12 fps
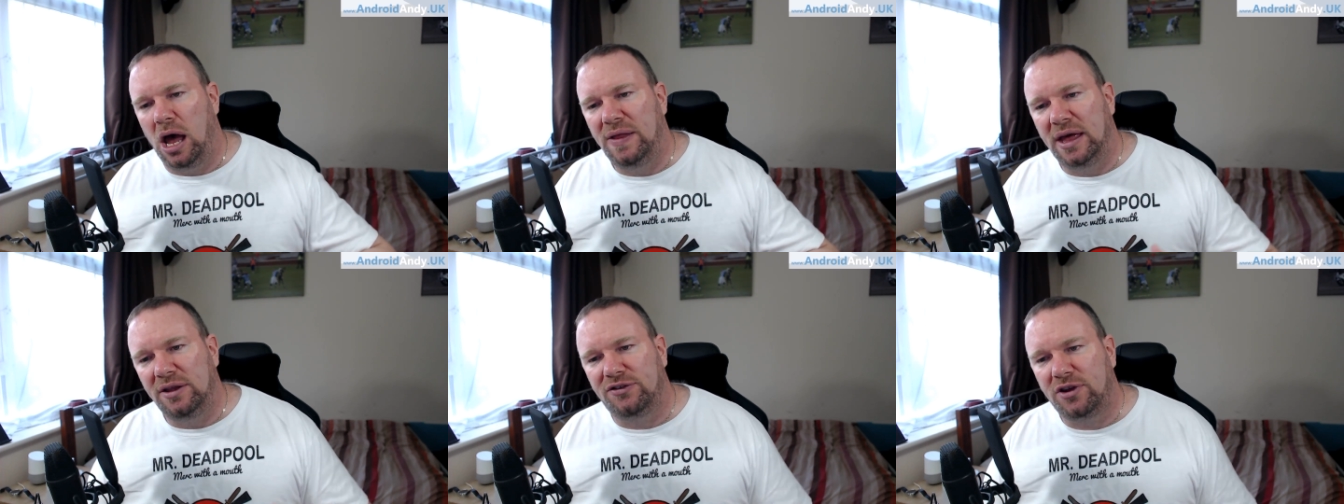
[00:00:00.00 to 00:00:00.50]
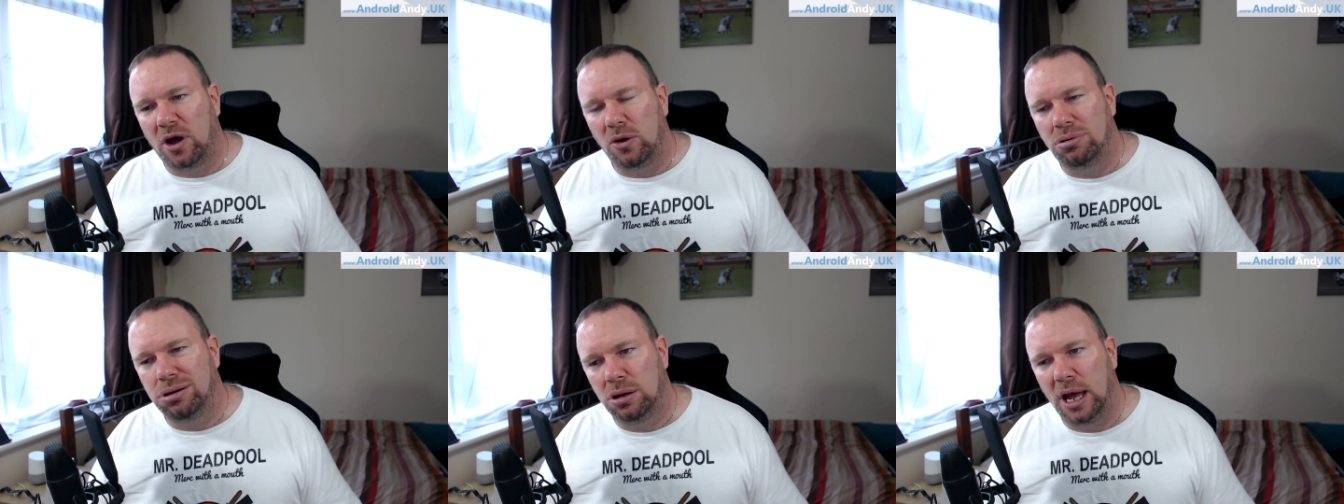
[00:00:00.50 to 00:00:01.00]
And then,
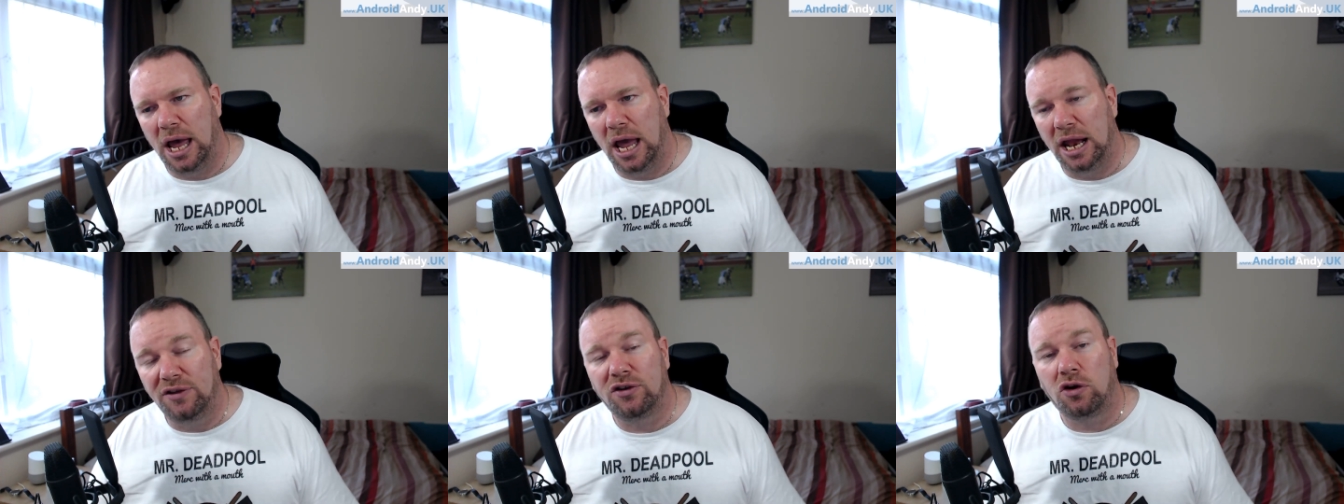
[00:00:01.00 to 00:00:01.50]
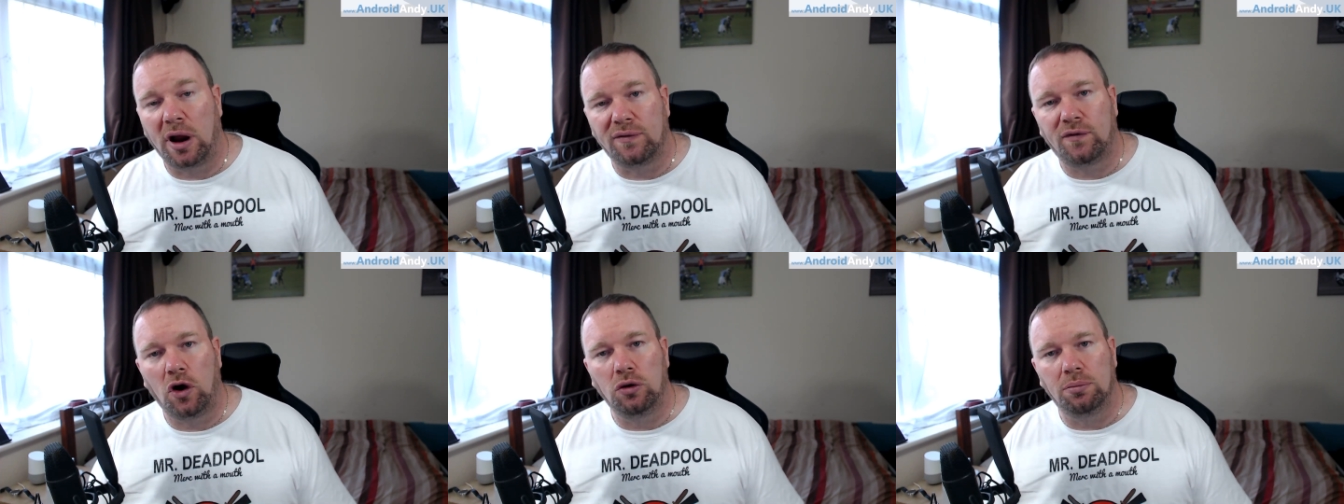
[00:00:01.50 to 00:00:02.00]
so it is a
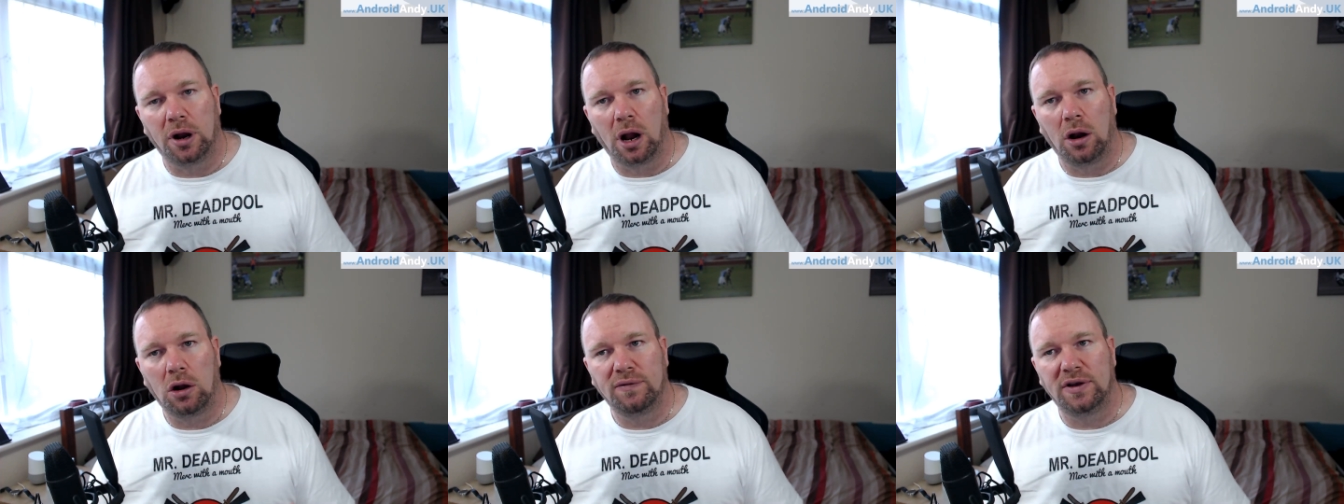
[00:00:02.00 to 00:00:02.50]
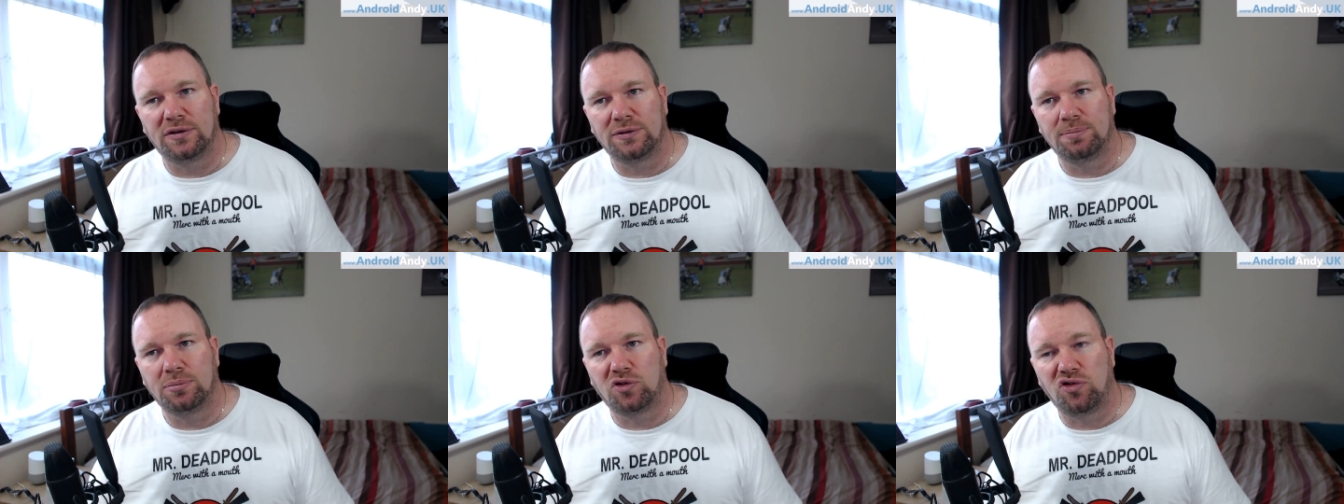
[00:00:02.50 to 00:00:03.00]
great phone, but a lot of
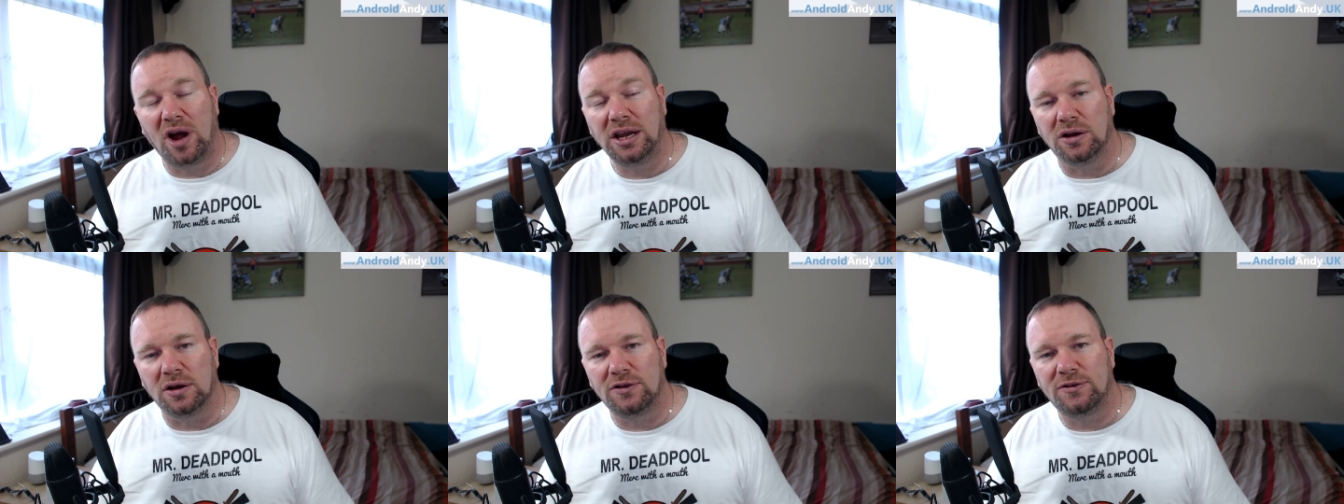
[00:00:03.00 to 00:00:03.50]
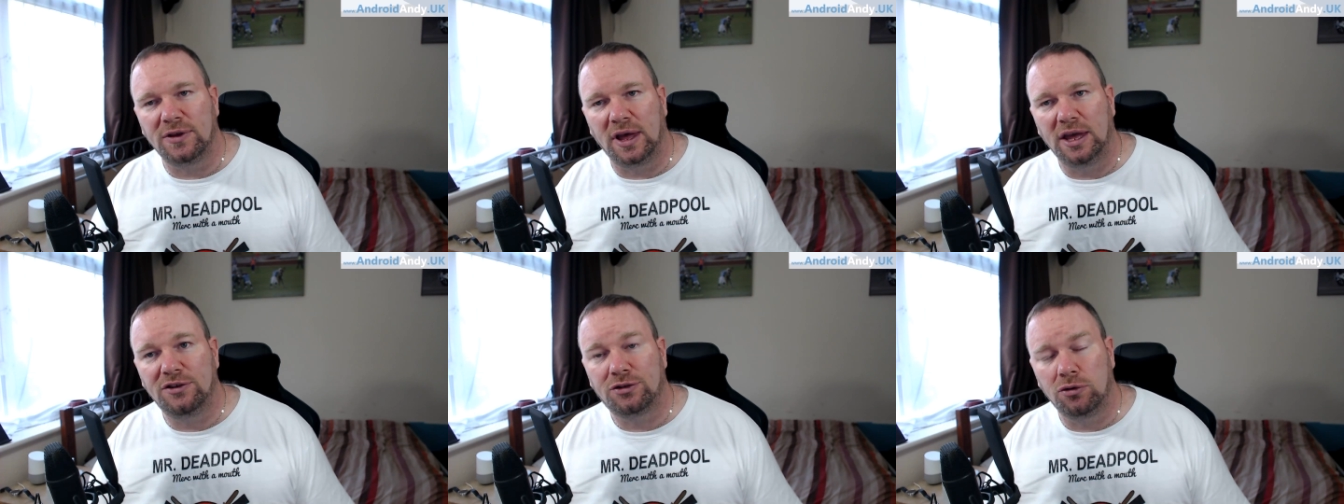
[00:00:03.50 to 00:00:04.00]
its greatness
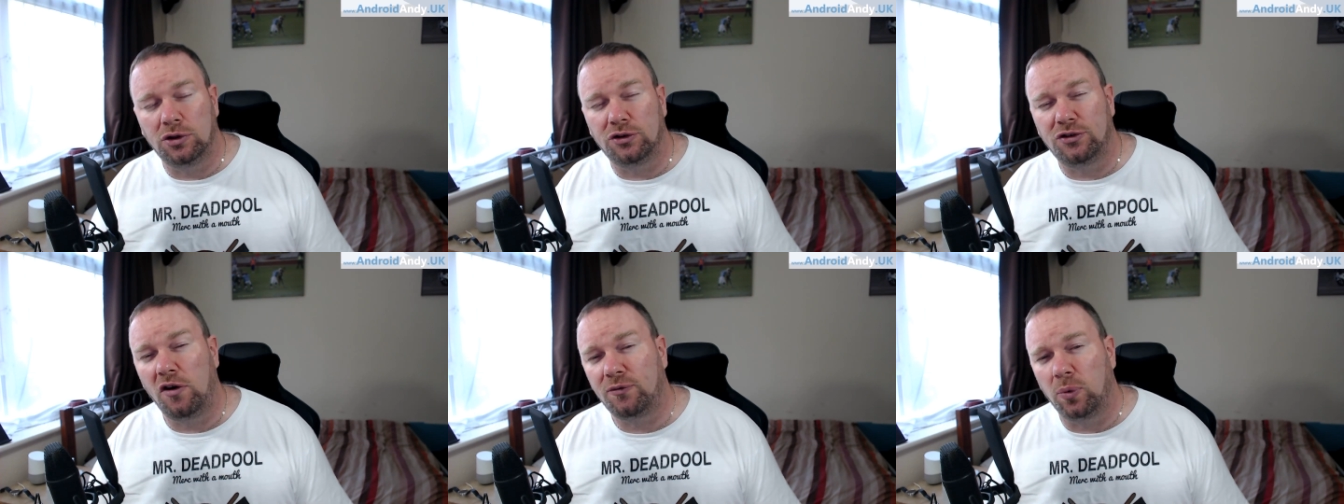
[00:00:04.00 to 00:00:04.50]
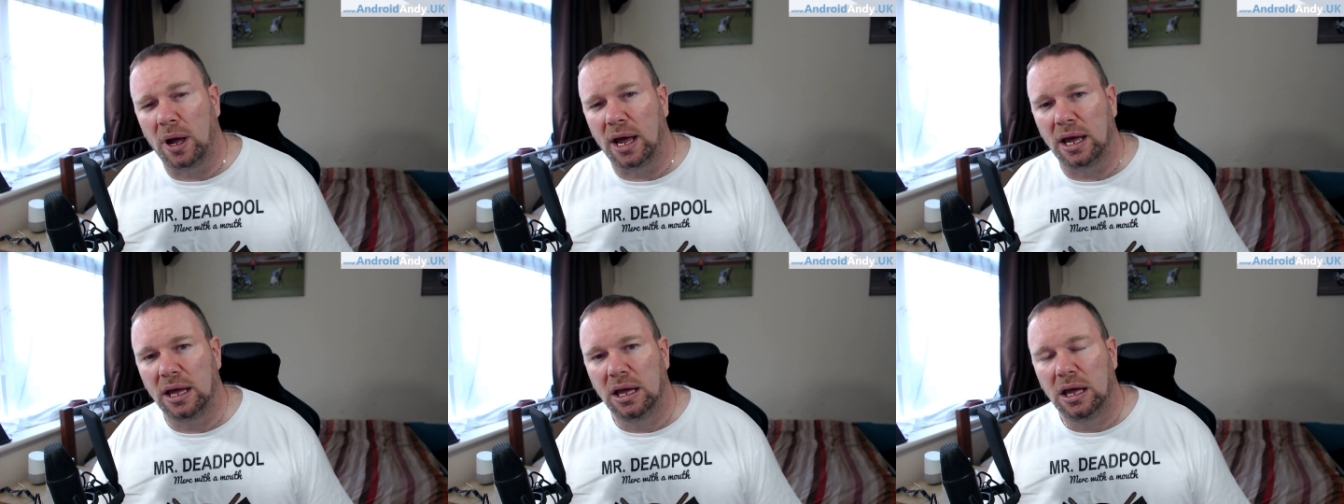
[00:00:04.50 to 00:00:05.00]
is through the
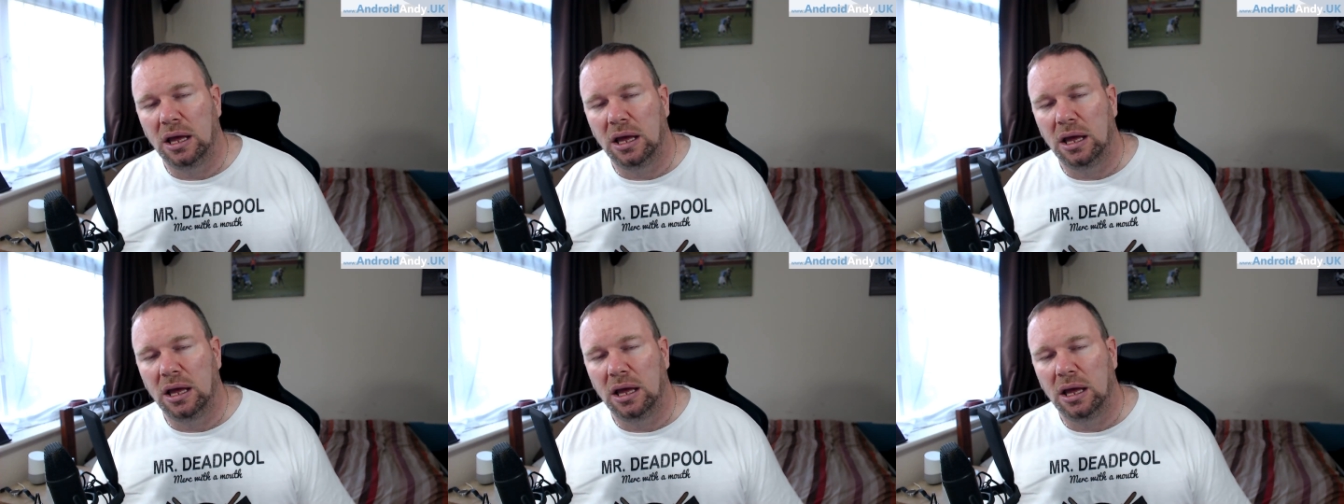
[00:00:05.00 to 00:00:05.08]
software.